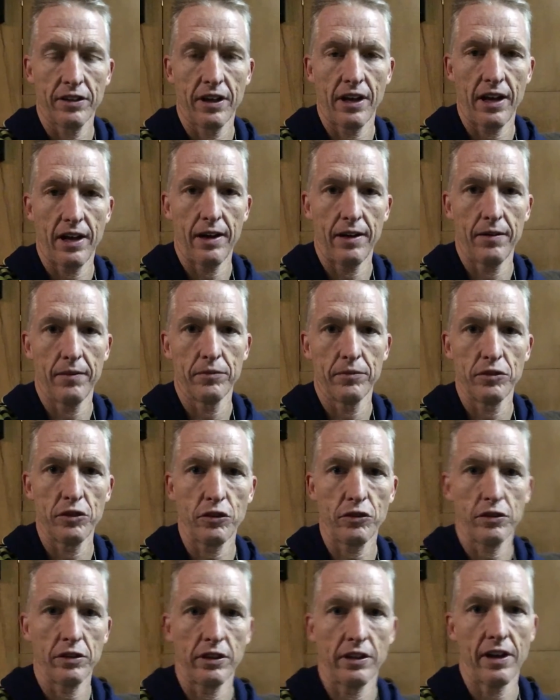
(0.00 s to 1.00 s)
Um,
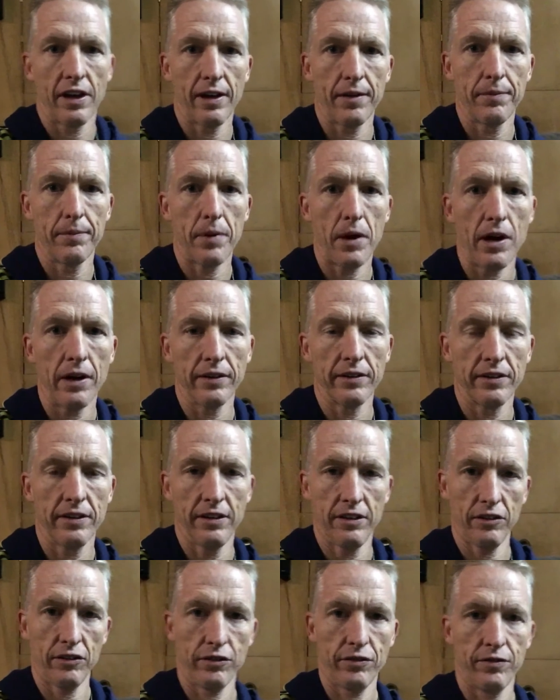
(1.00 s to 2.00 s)
and I bought
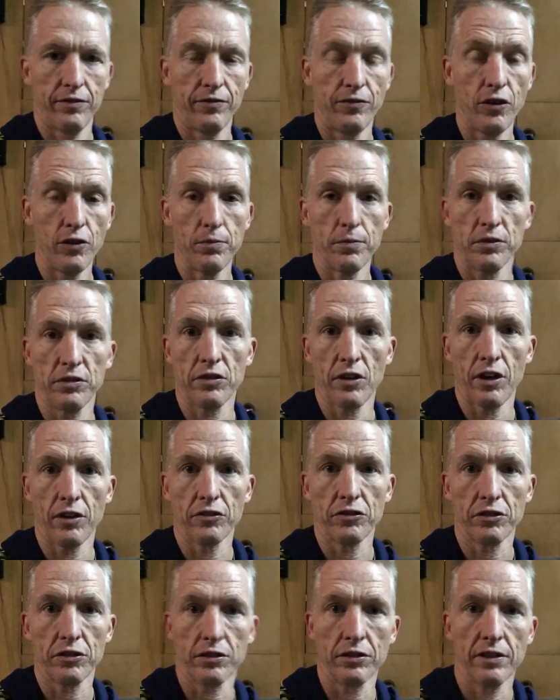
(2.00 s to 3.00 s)
this foot
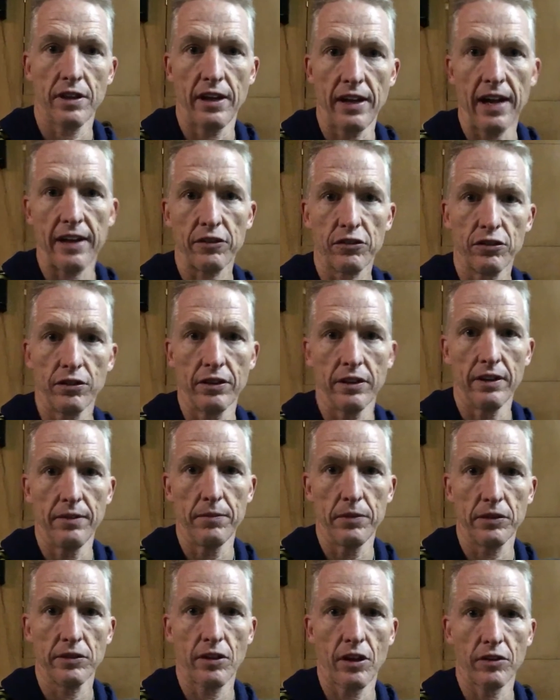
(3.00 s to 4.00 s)
massager that actually
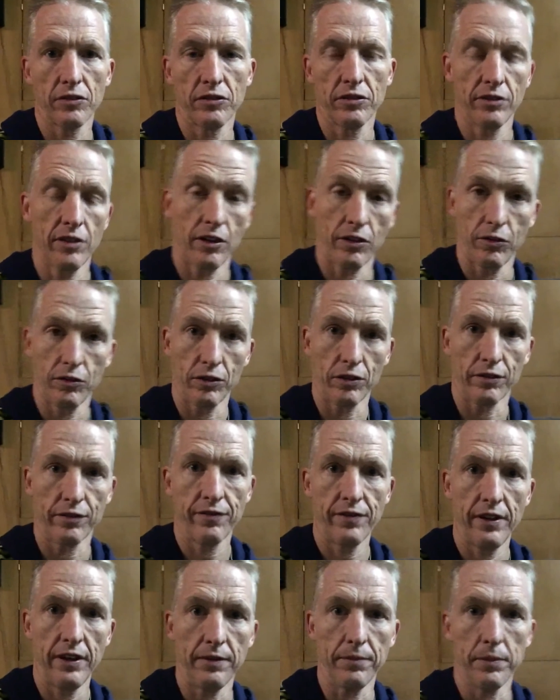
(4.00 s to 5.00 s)
massages not only your
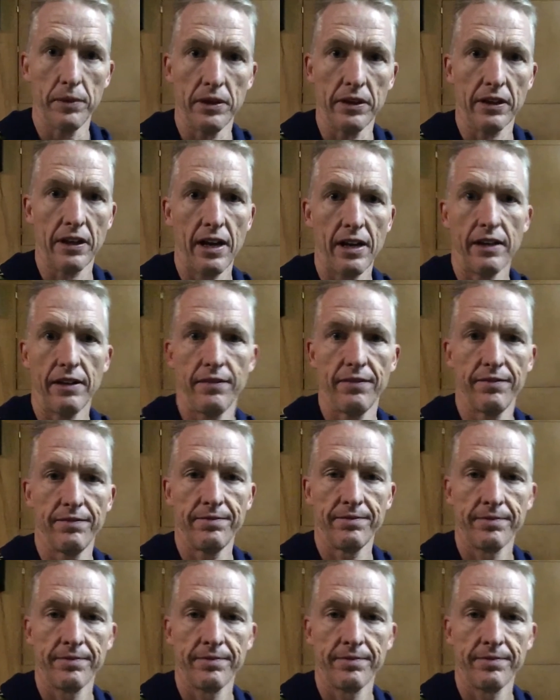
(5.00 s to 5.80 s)
feet, but it kind of